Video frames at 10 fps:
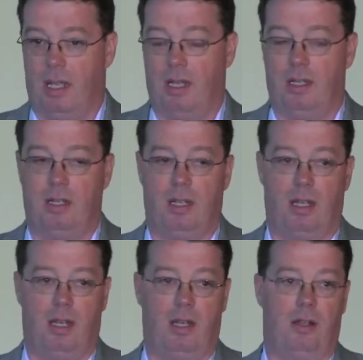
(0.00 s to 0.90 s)
and
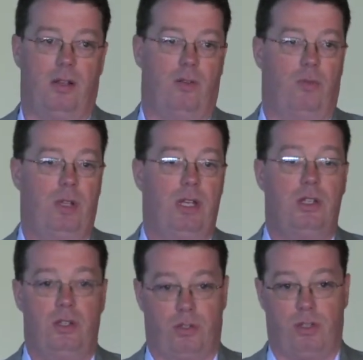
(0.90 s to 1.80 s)
uh, we
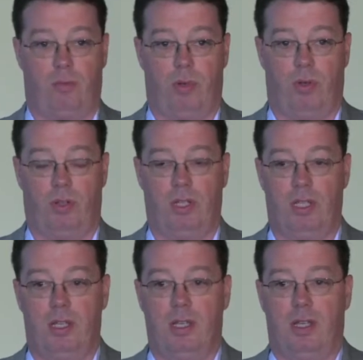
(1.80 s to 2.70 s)
need your support.
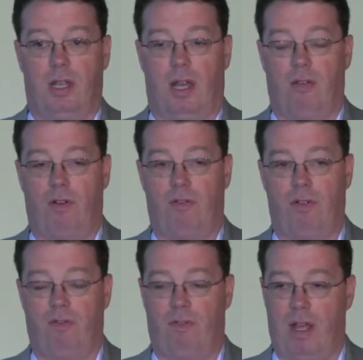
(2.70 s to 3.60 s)
I've
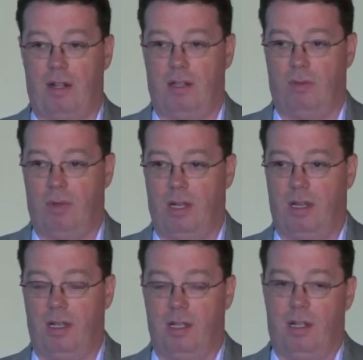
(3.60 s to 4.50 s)
often found that
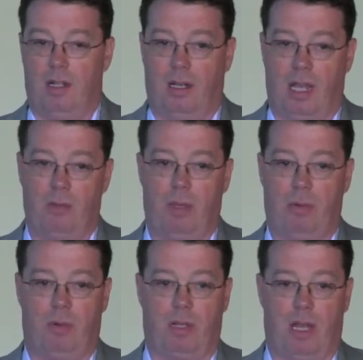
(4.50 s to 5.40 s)
when lay
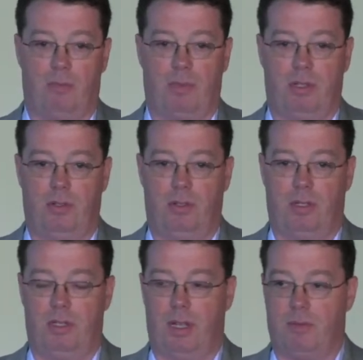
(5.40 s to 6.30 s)
people come to the
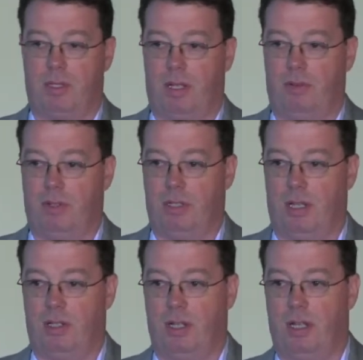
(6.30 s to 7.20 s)
Stem Cell
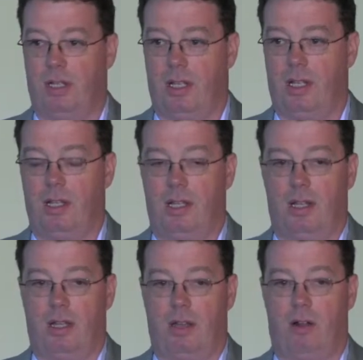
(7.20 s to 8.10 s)
Research Centre,
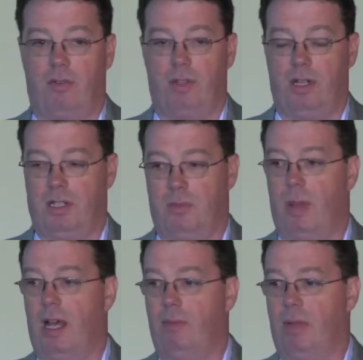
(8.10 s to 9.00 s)
they're often
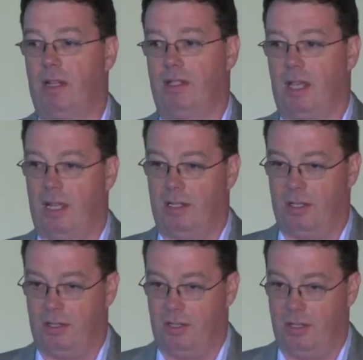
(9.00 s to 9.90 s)
inspired by the
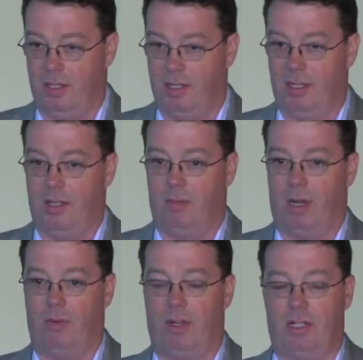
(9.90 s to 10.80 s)
scientists. But
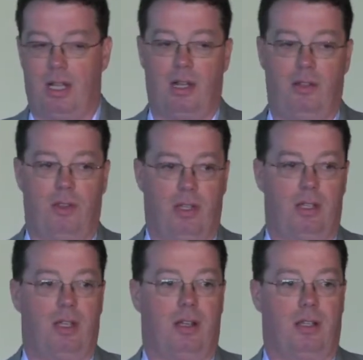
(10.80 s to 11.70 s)
I want to tell you
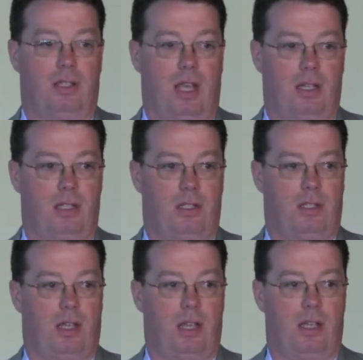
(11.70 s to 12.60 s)
that the scientists
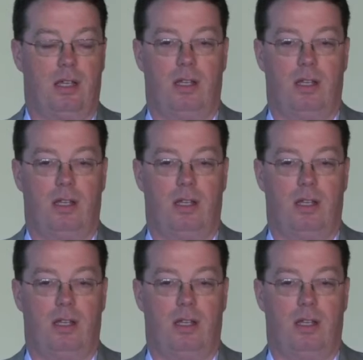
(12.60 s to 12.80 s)
are